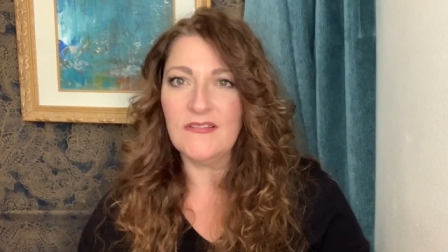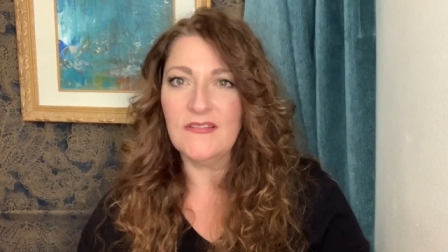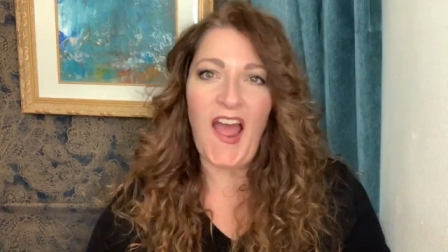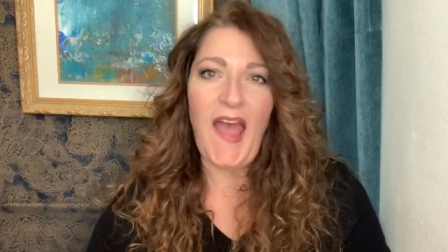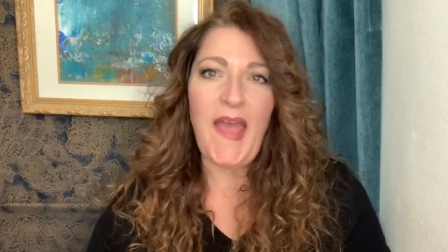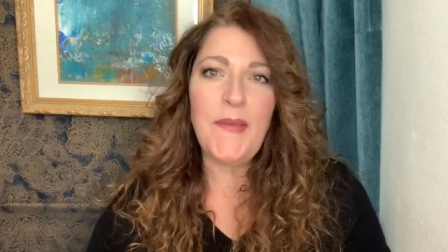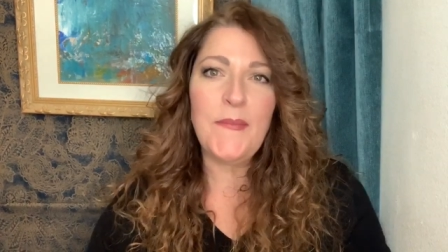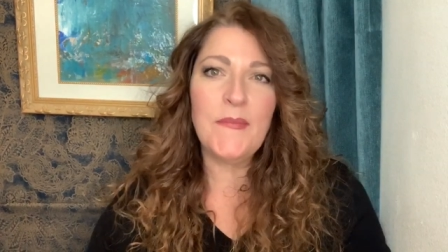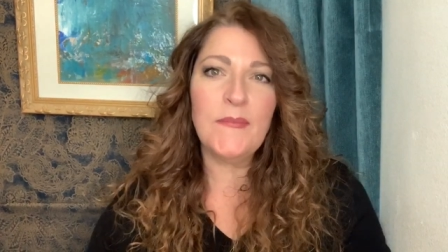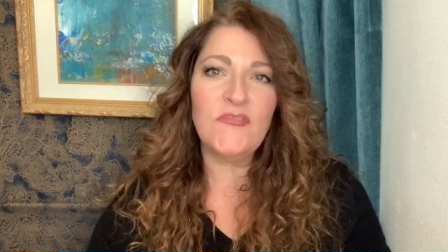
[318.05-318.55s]
I
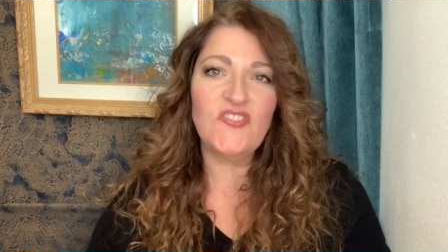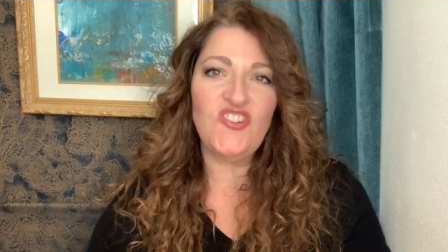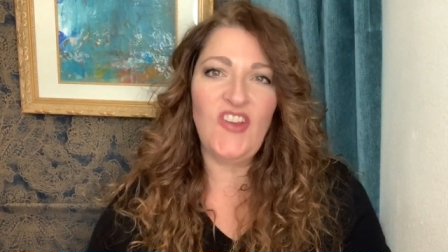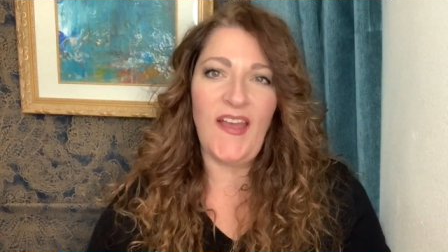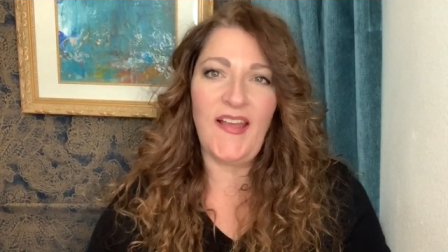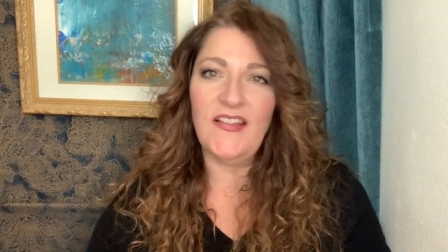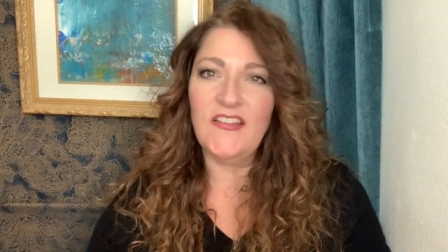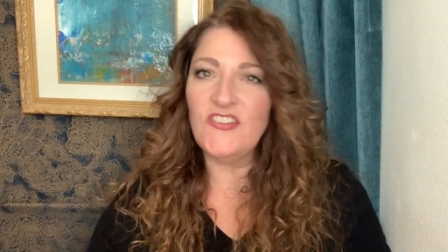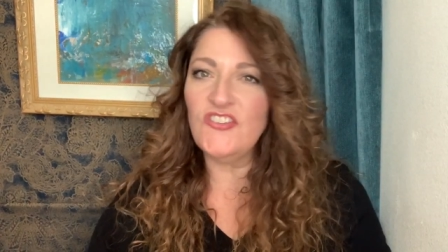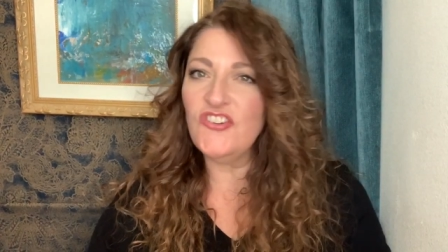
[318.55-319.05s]
am
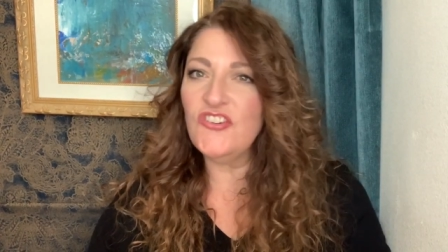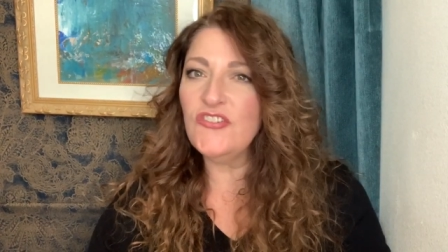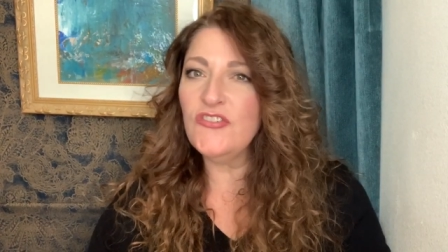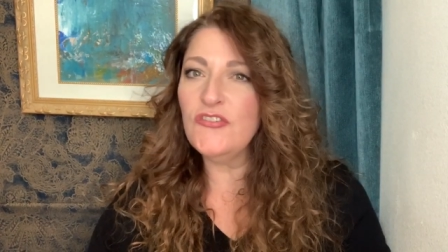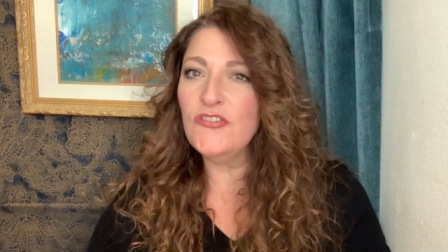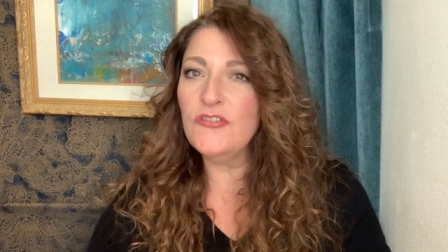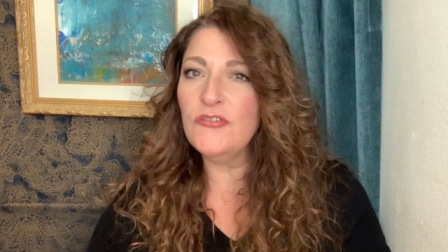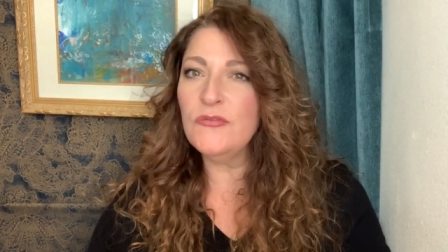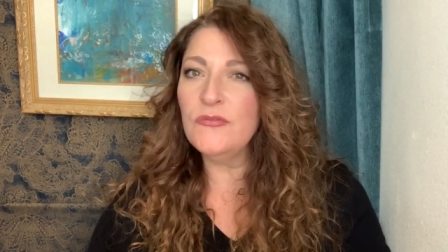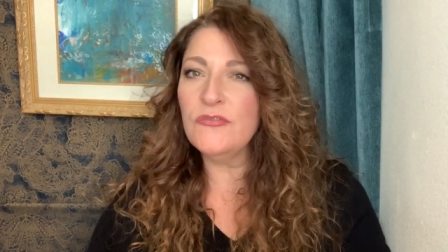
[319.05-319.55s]
challenging
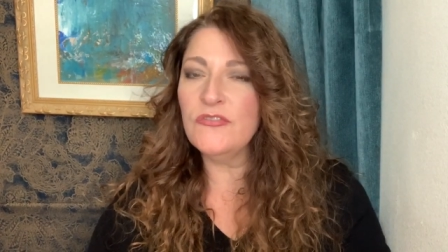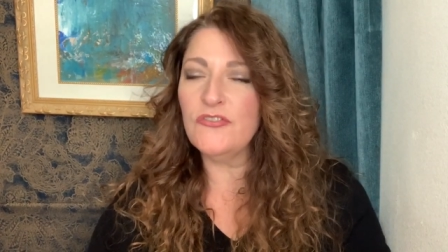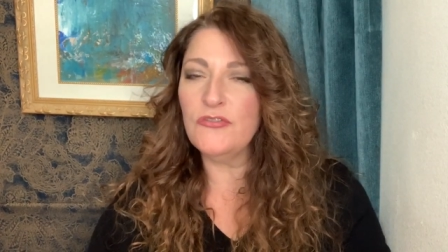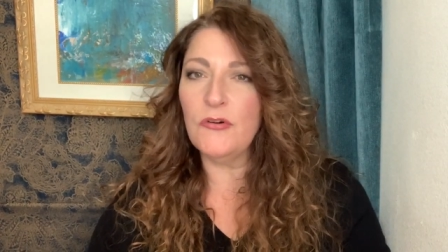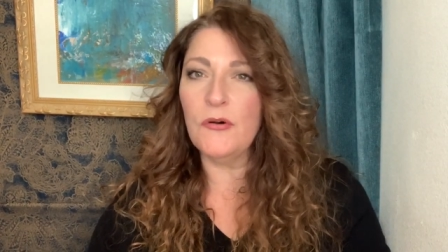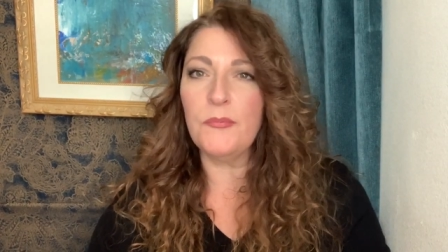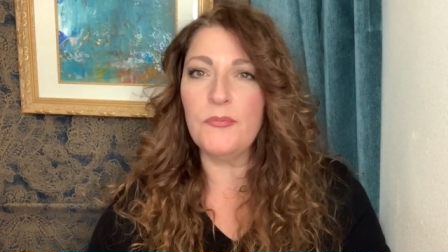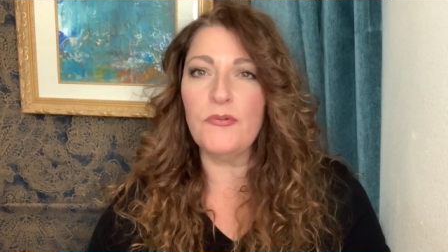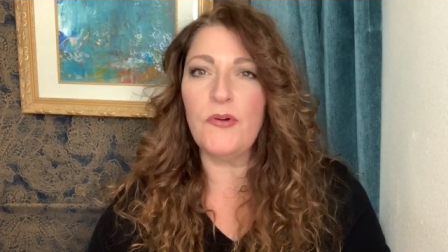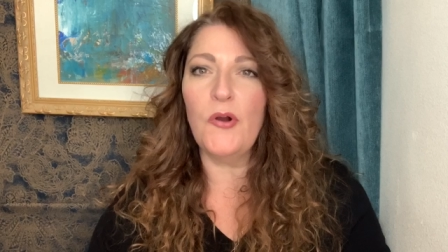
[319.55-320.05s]
you to
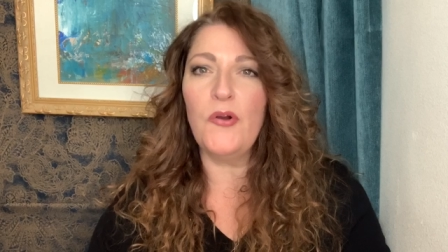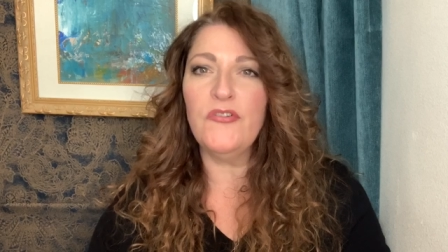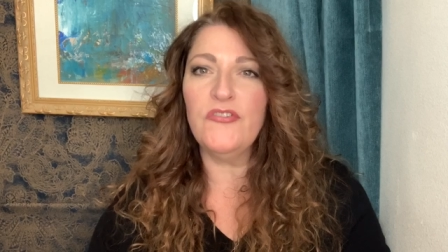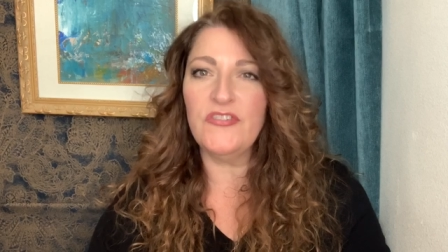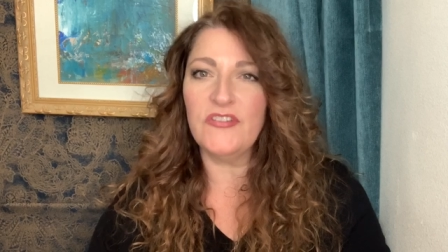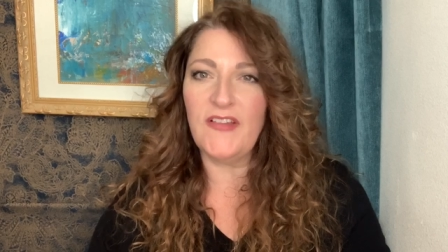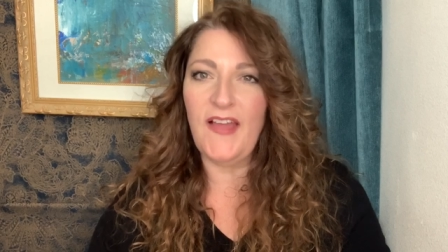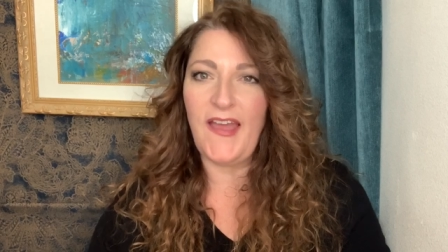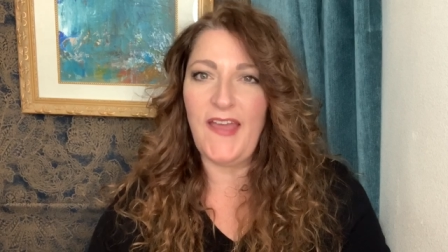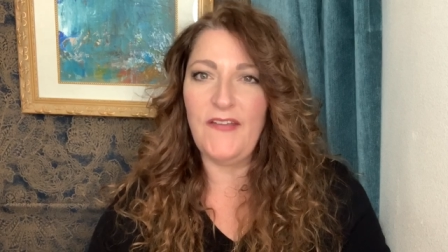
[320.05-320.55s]

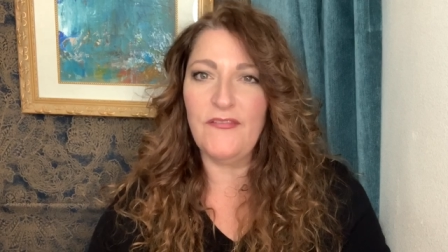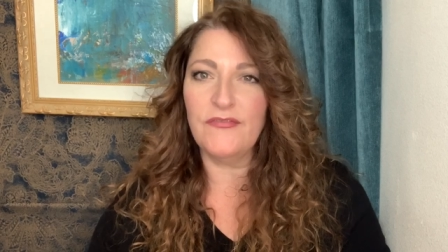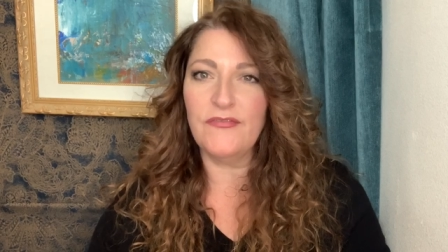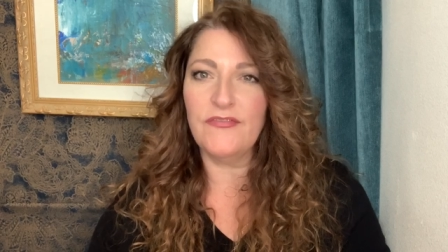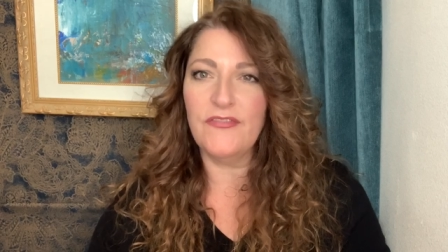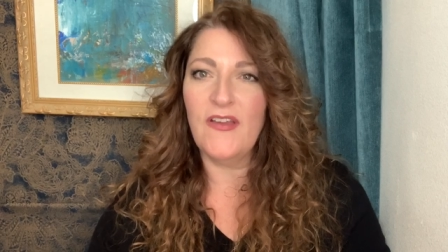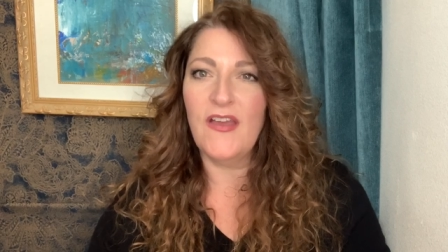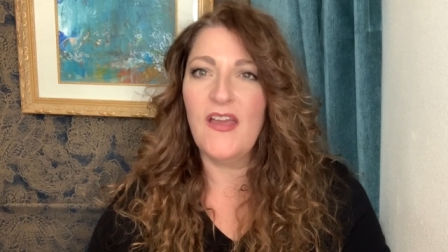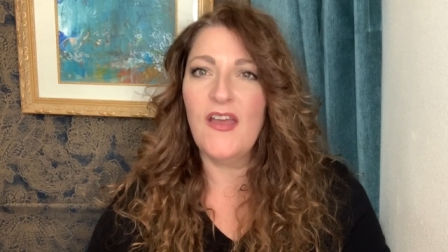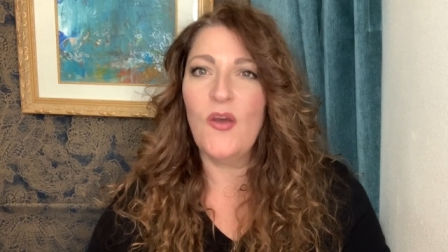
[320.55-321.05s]
approach
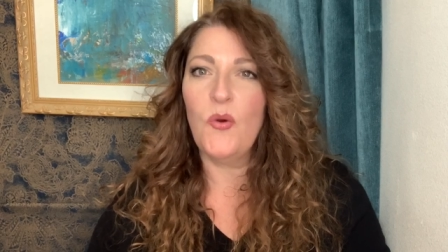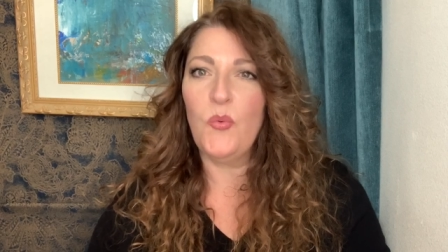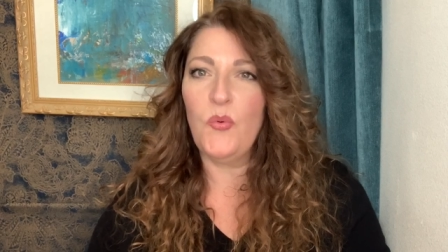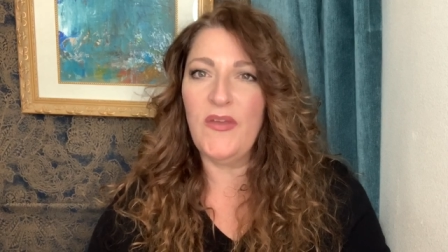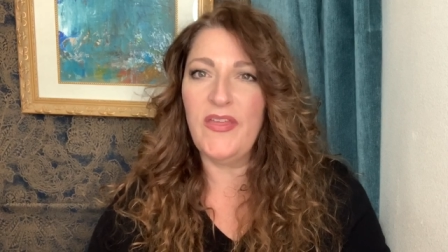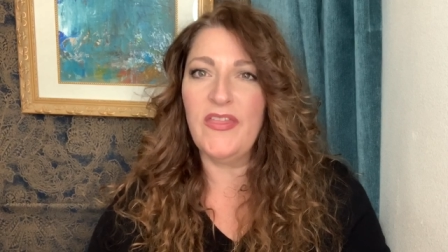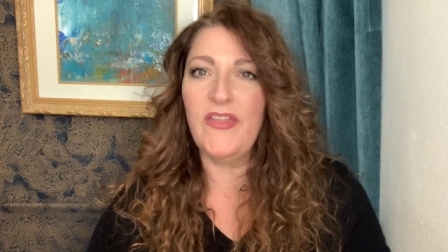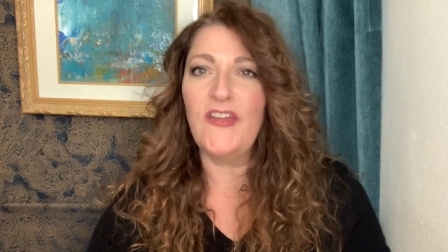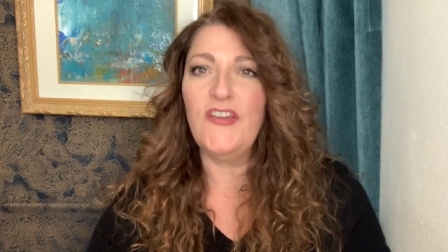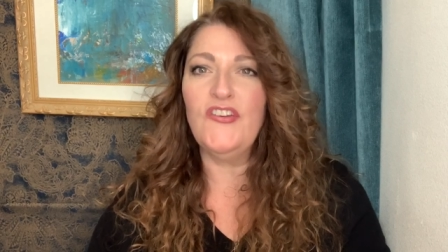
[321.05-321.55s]
life
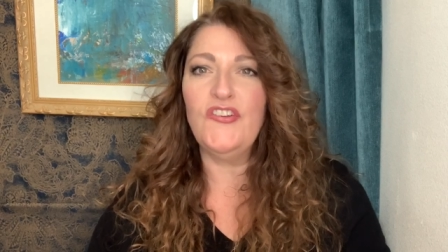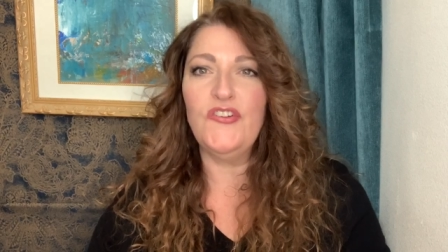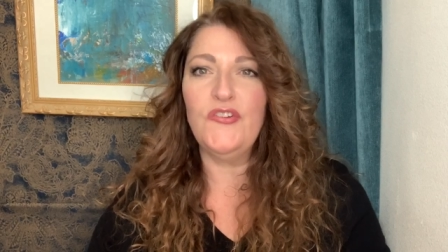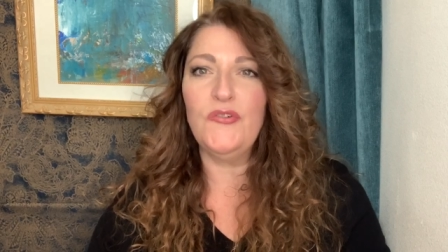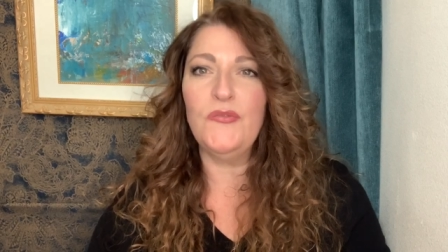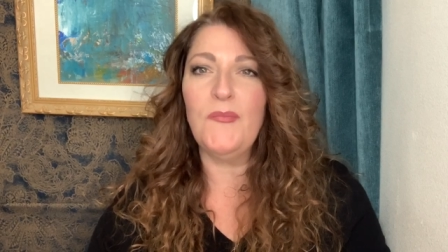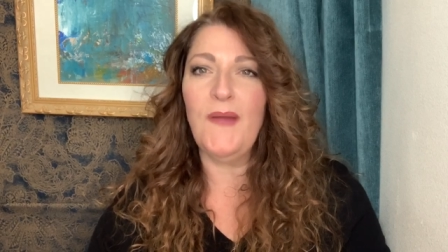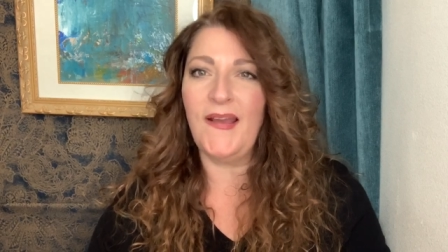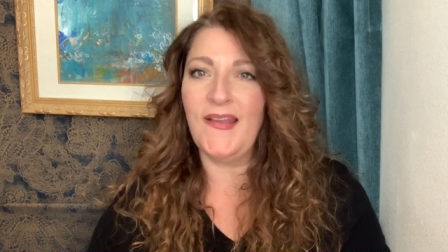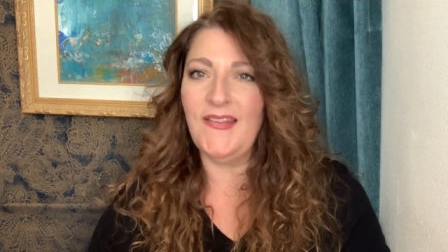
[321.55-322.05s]
with a
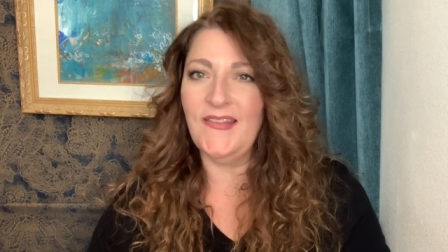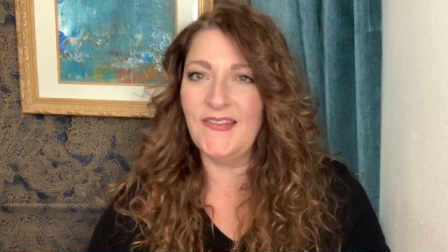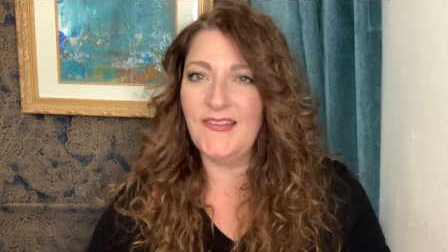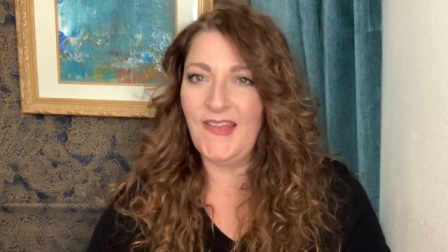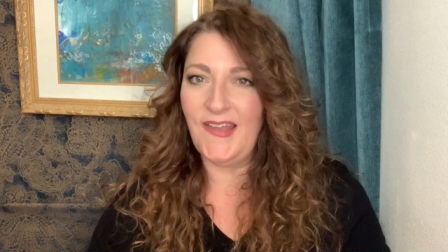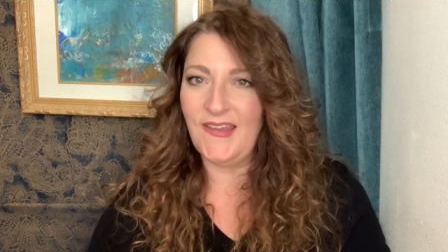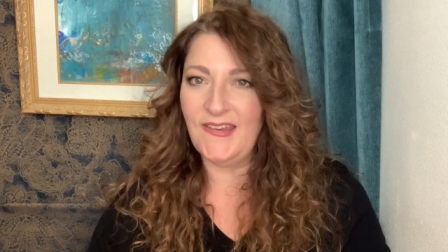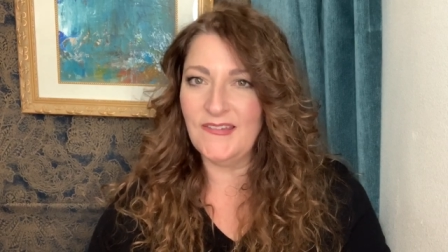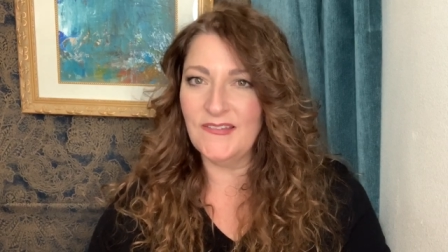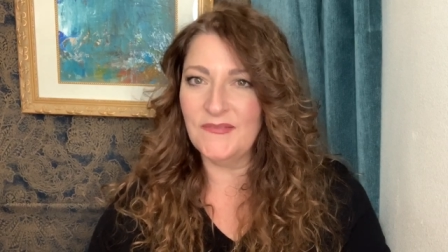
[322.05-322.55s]
new
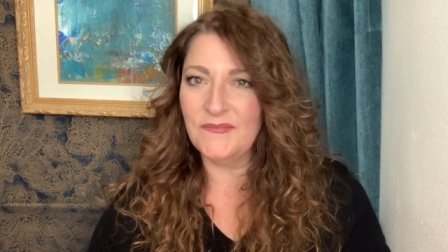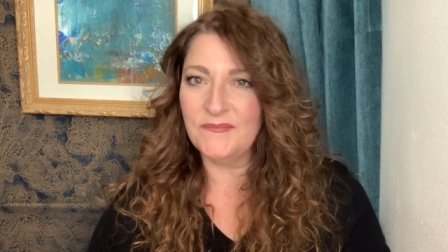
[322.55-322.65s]
mindset.